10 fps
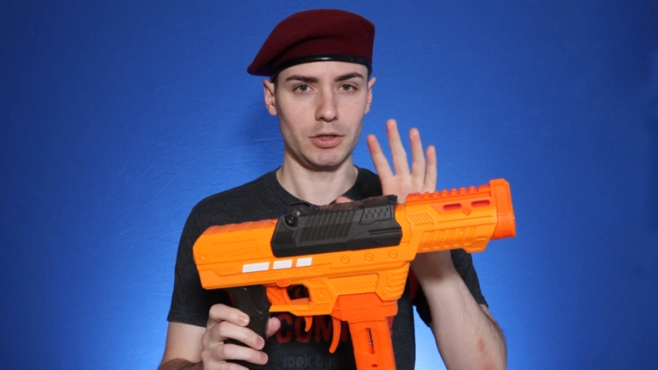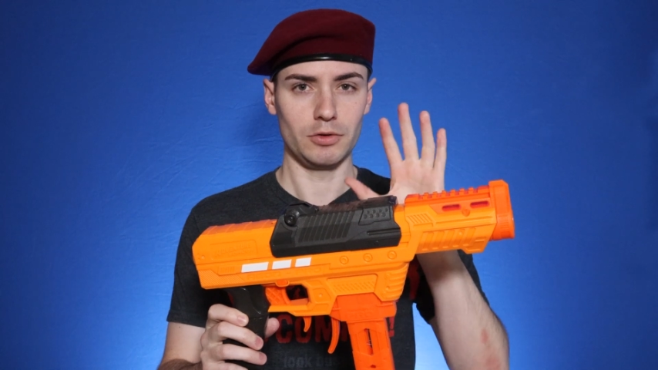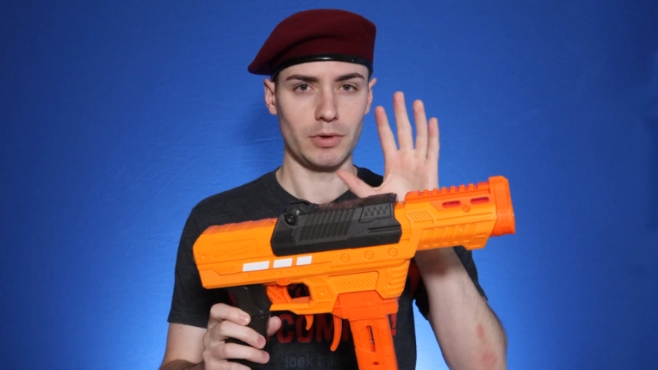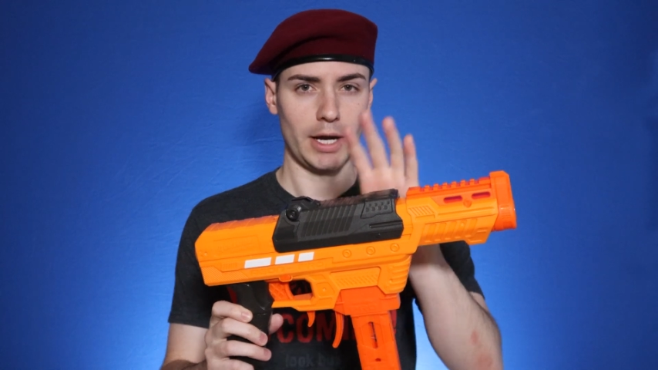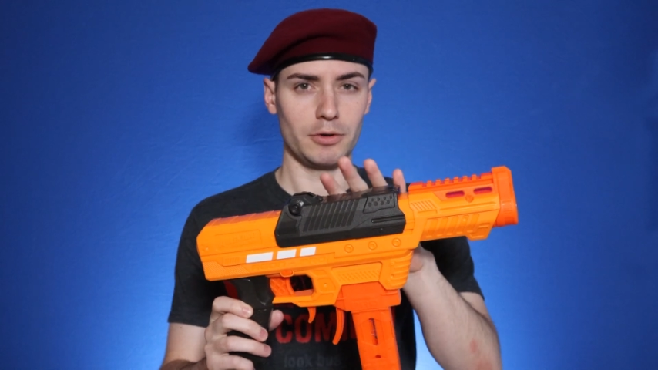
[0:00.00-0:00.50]

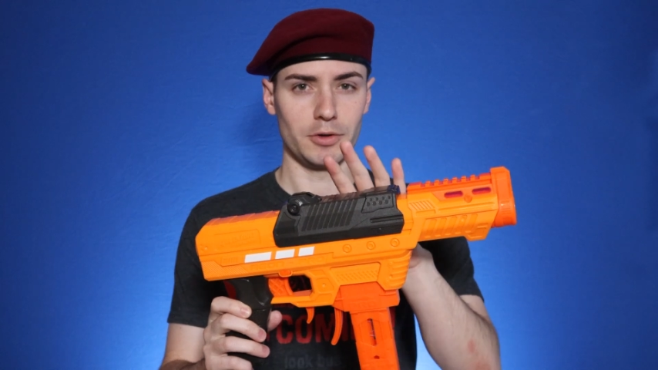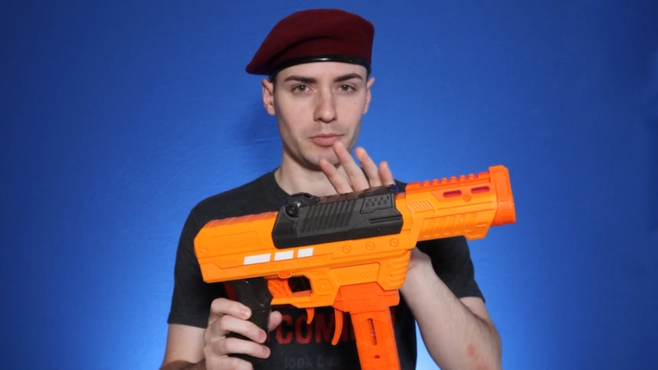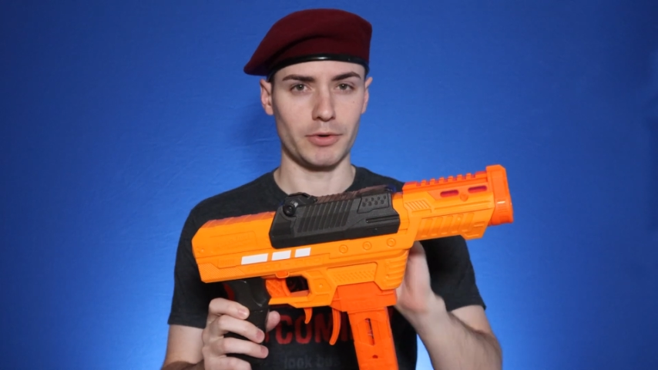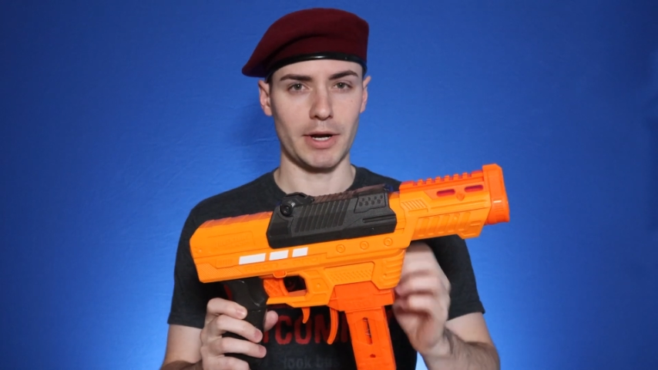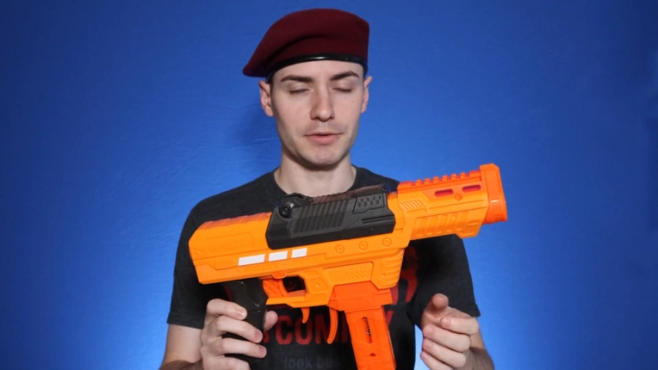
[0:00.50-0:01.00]
you how to
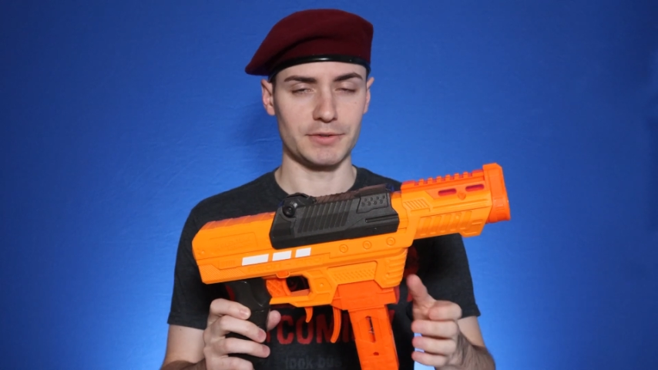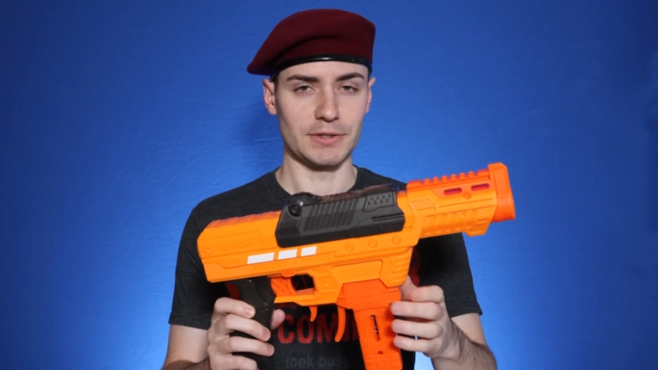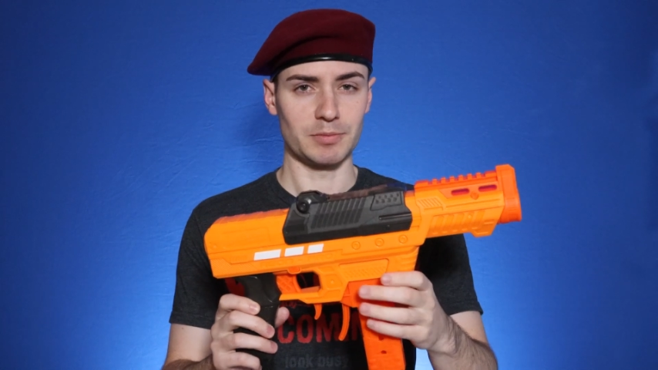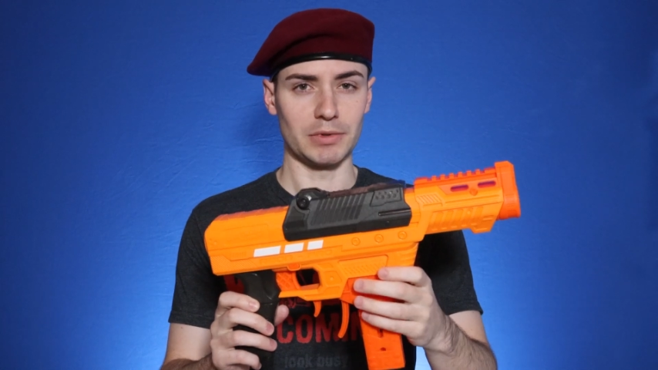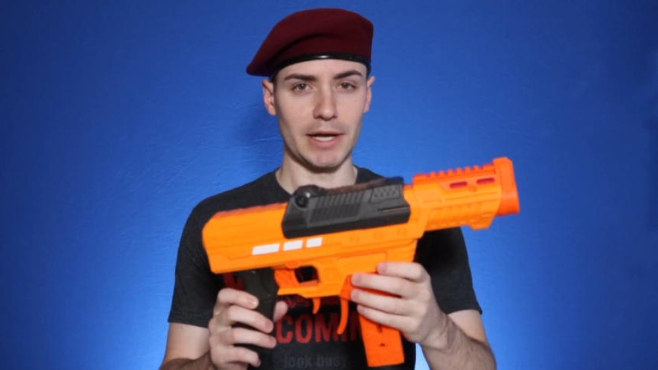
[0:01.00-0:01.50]
pronounce
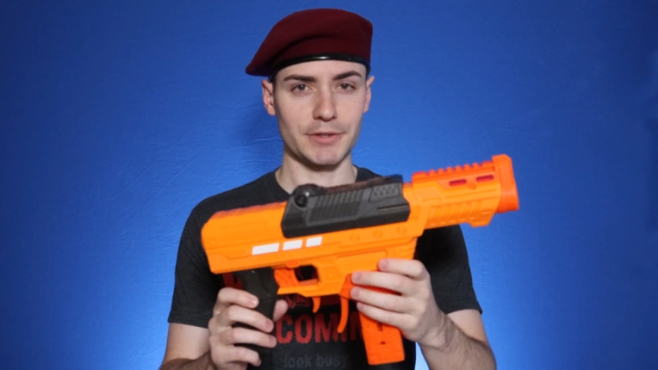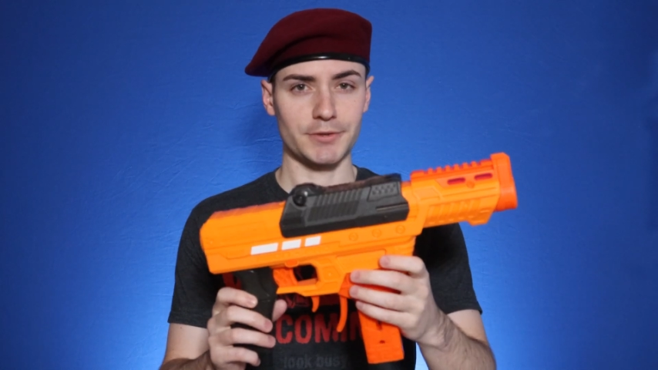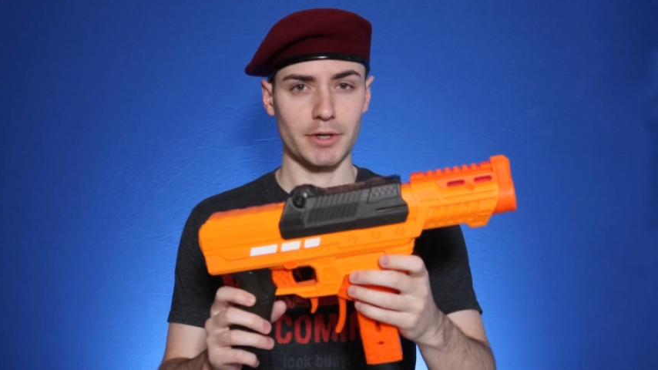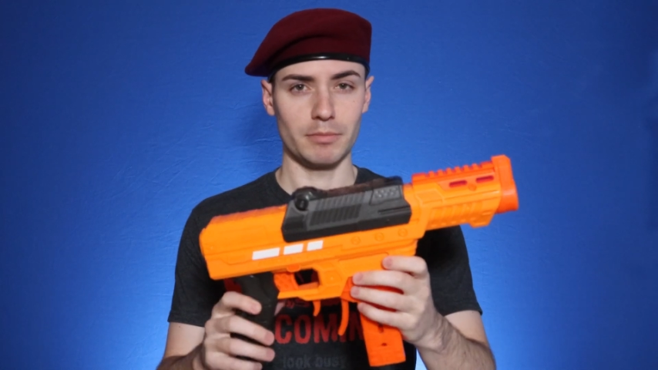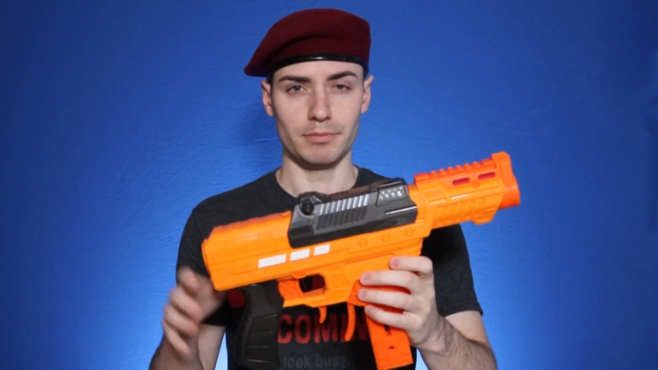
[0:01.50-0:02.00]
this
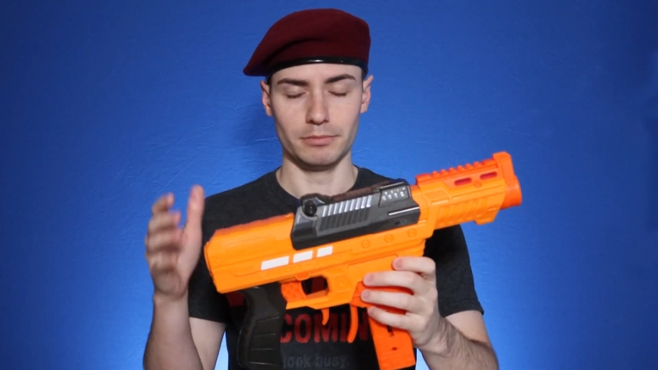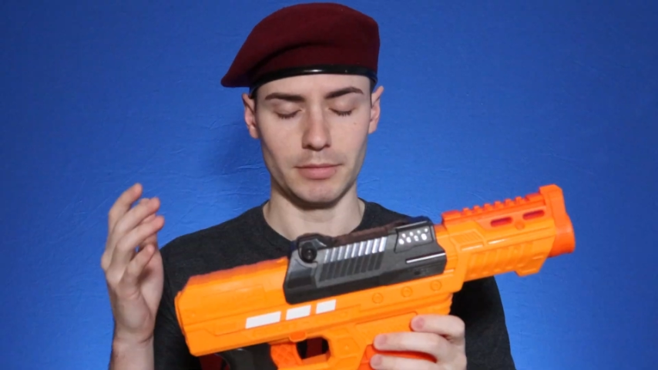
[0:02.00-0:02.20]
blaster.